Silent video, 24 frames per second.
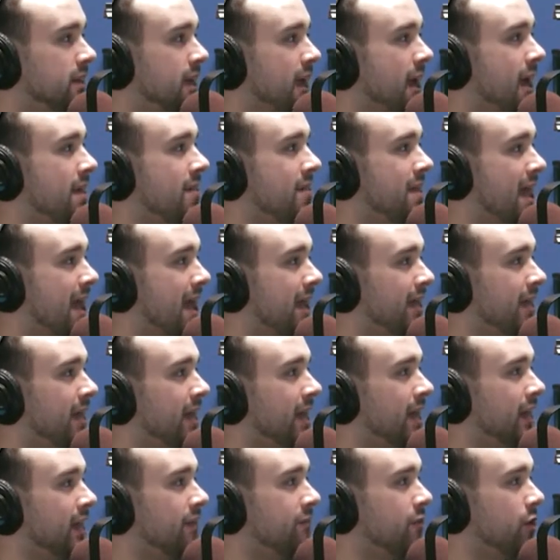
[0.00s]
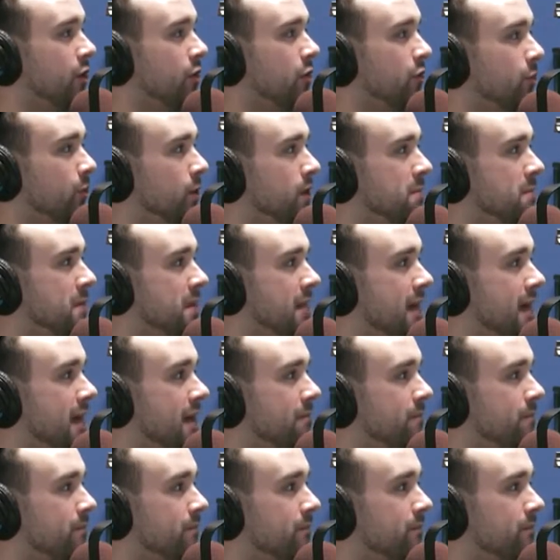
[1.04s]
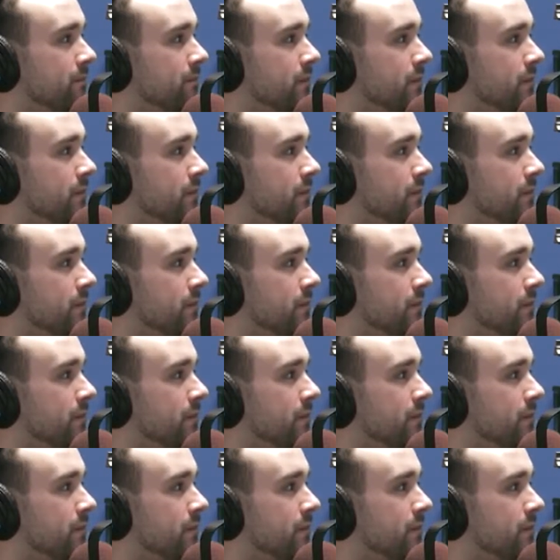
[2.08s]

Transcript: And then at 11:03 p.m.,